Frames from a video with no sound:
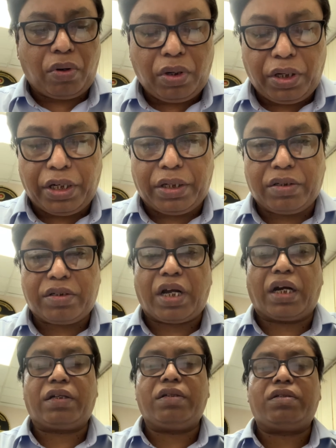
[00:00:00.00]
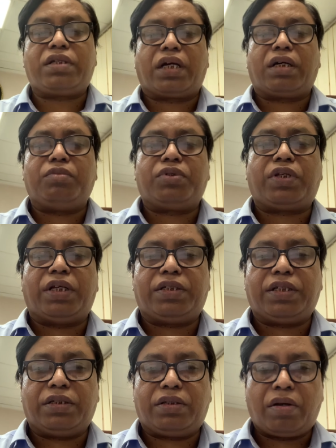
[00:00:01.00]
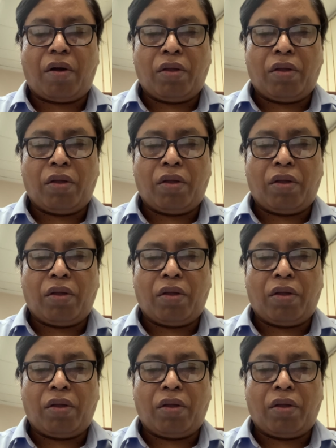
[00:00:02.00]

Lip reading: in certain circumstances.